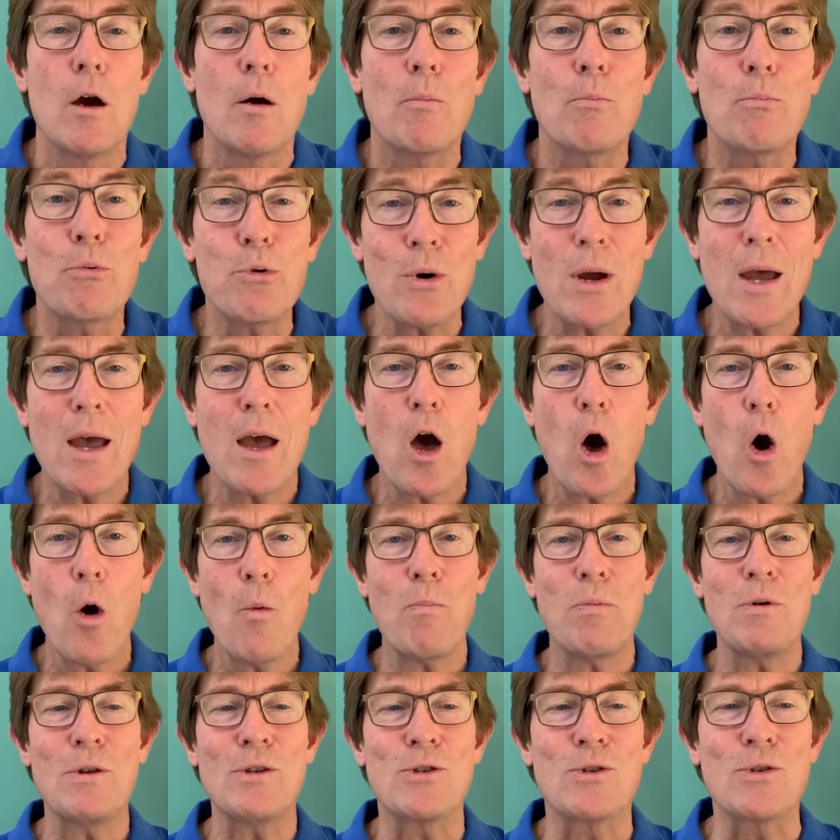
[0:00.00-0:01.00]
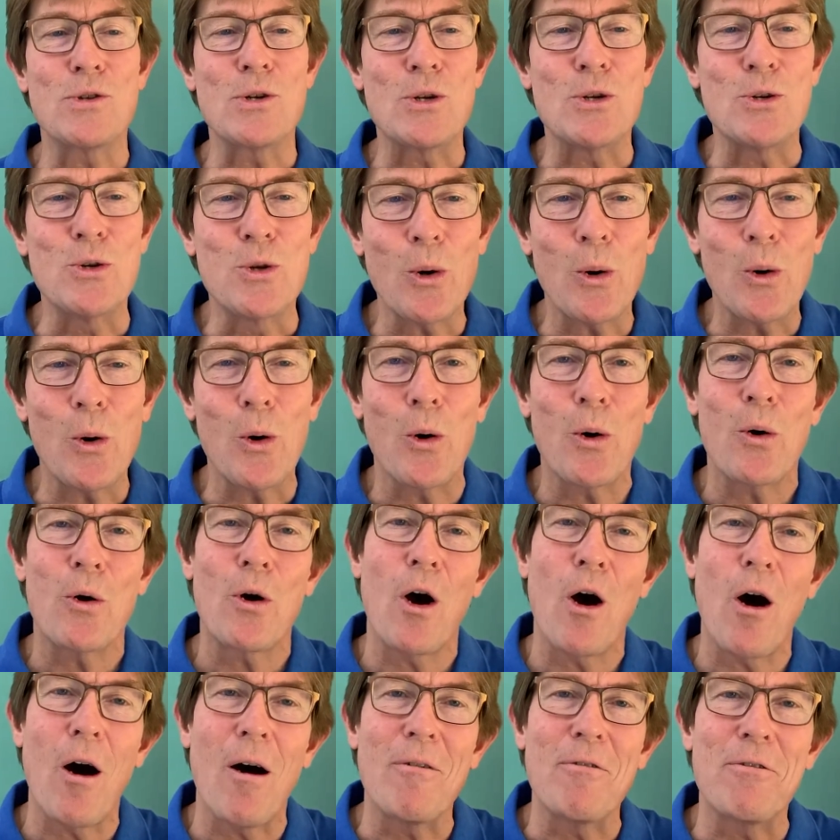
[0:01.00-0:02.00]
Prayer opens the door
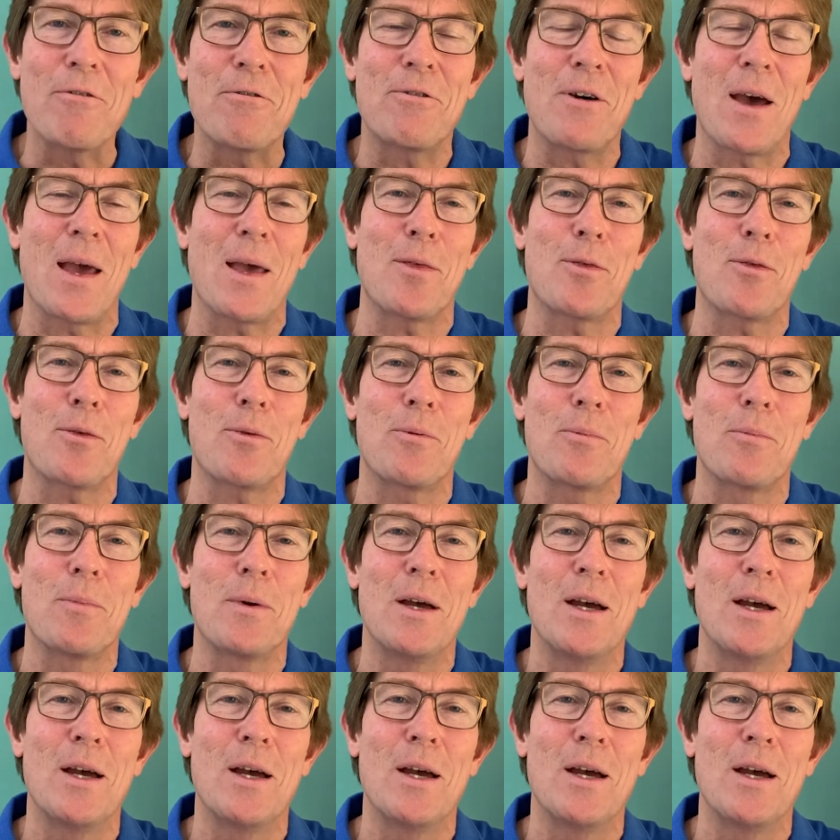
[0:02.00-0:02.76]
of faith.